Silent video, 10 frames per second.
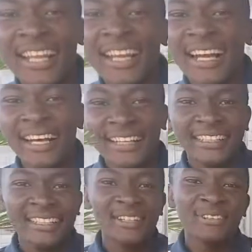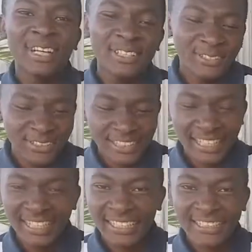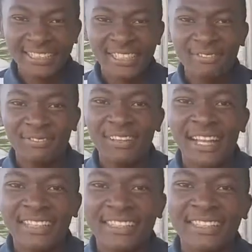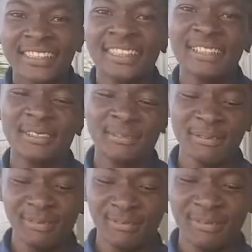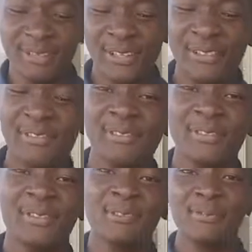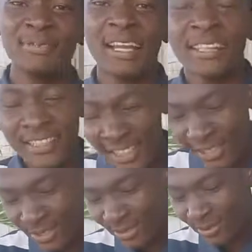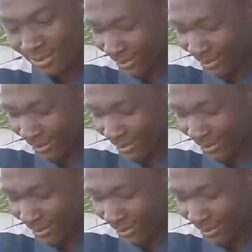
I went to check, I think the flash off, so I needed to